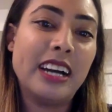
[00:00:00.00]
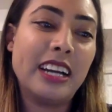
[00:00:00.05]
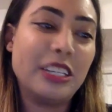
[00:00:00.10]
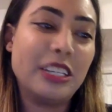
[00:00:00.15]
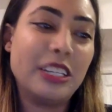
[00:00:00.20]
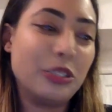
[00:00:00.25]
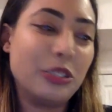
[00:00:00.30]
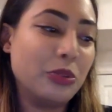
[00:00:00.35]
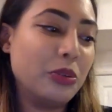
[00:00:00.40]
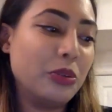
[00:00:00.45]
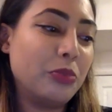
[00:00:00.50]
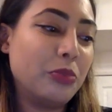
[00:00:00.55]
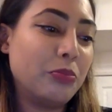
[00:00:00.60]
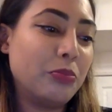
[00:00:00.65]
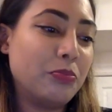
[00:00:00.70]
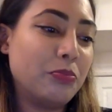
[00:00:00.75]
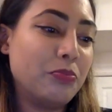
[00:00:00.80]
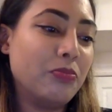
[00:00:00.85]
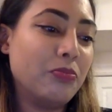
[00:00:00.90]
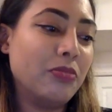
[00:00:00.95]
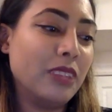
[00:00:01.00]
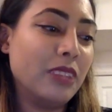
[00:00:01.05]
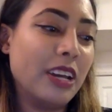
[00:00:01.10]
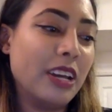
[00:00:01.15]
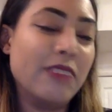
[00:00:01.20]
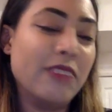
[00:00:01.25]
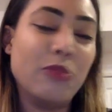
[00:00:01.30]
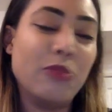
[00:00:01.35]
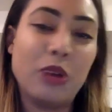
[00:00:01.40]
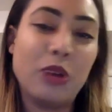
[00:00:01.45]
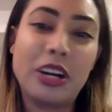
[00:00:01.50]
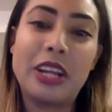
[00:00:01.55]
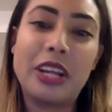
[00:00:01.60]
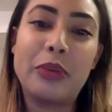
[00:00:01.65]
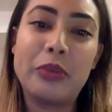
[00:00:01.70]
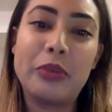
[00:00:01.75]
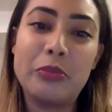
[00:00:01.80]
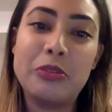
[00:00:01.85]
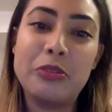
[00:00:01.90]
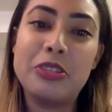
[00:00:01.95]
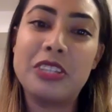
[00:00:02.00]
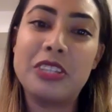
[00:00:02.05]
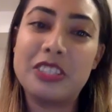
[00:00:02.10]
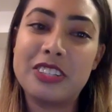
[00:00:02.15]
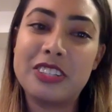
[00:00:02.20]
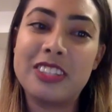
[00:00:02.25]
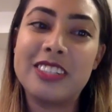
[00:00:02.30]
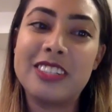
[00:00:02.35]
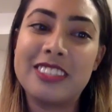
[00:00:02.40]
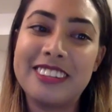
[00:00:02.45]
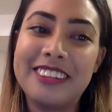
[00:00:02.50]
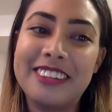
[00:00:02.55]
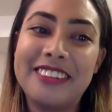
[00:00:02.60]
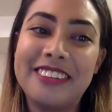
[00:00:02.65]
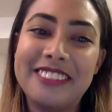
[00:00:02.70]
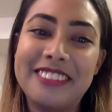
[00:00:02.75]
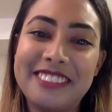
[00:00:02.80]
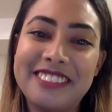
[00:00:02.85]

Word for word: But I do love working with musicians still.